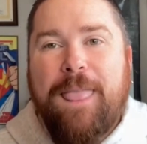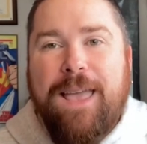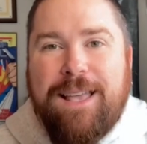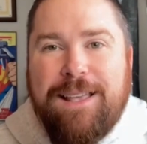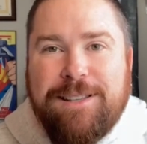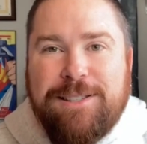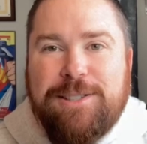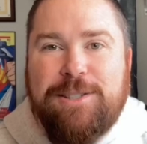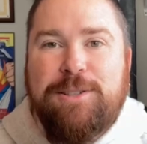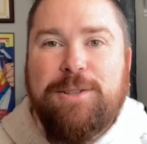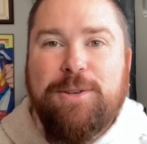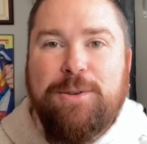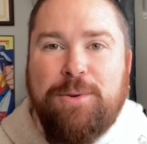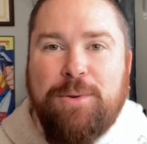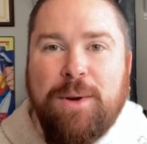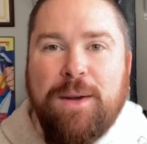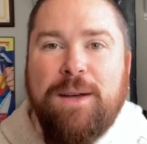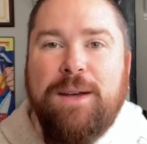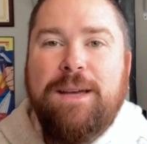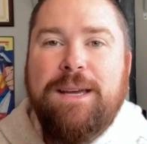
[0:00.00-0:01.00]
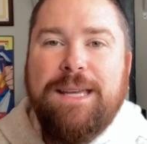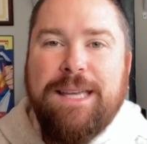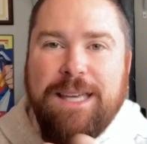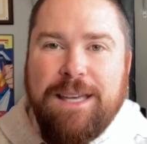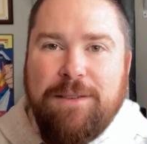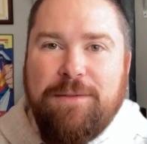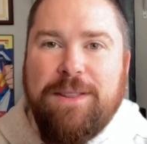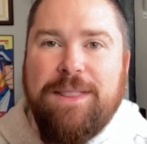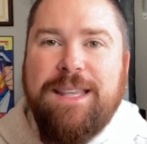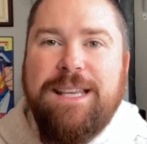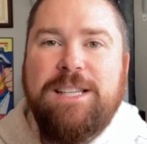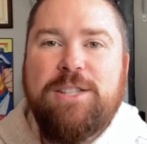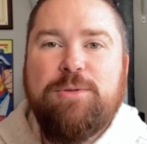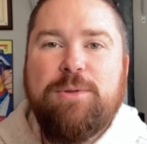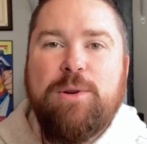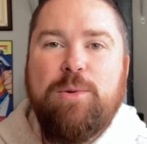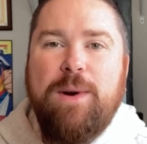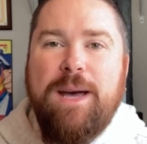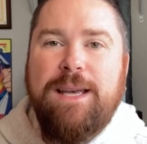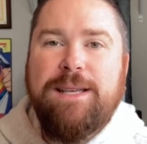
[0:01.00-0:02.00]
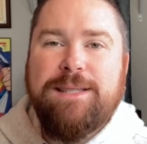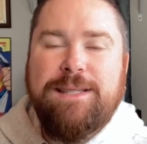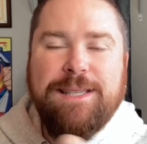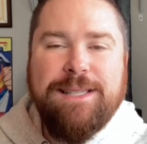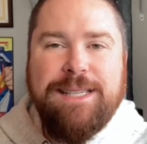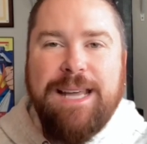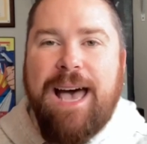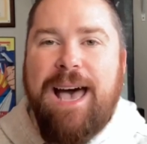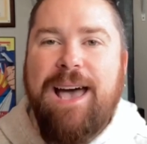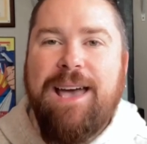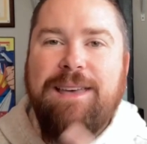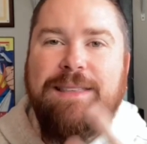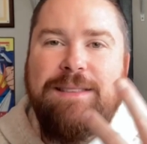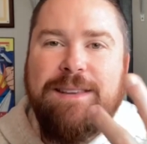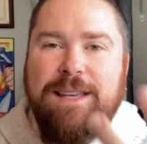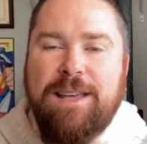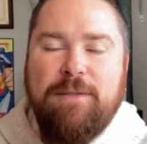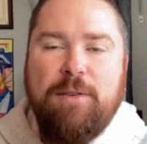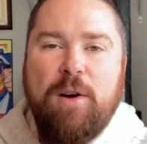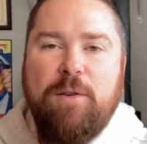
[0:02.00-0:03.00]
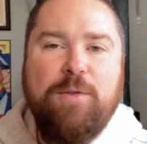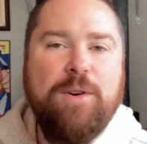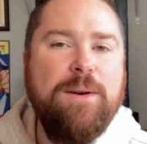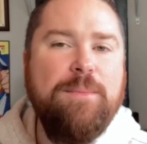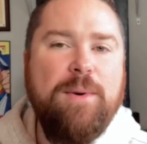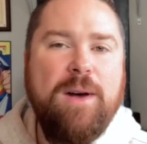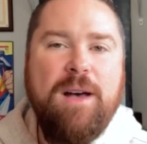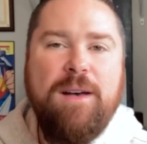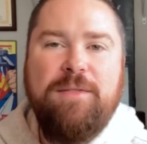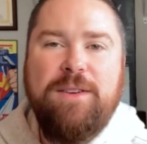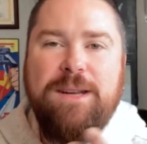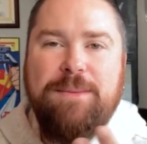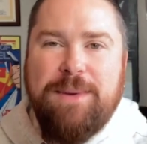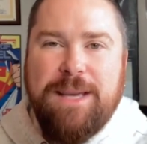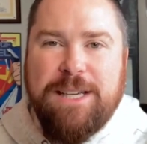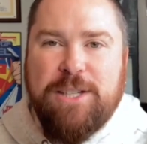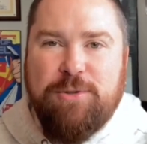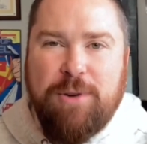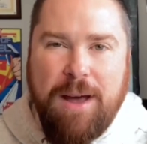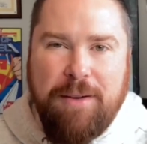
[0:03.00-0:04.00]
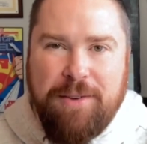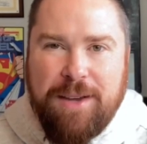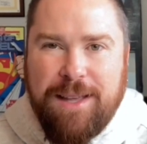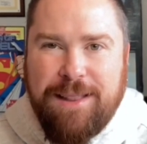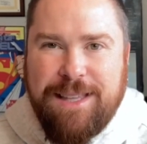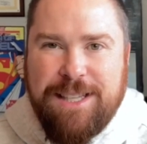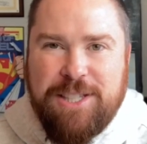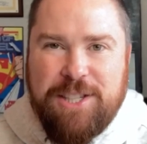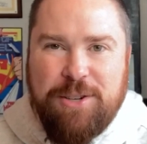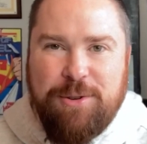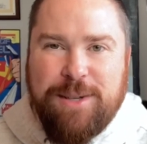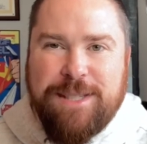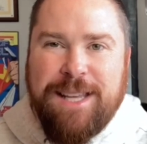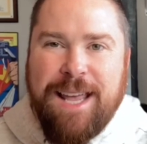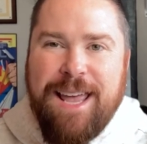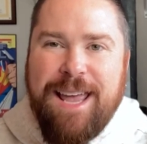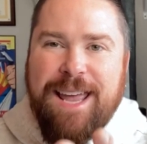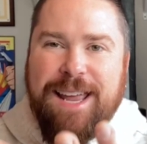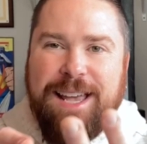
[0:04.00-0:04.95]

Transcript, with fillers: is to give in these three ways to tithe, to give over and above, and to be extravagantly generous.